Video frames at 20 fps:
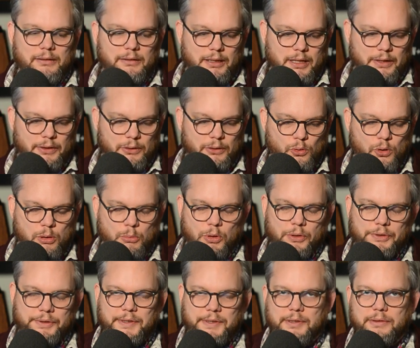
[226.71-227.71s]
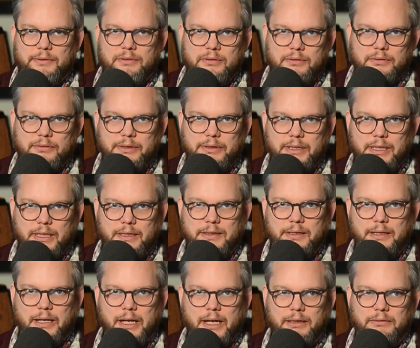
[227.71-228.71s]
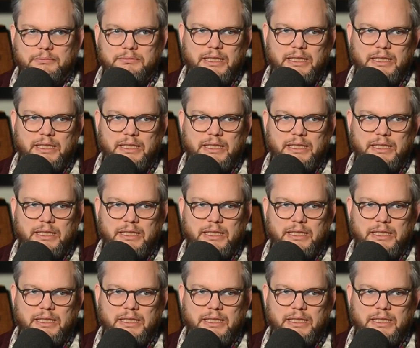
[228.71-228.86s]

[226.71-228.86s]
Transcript: and the normals on the inside.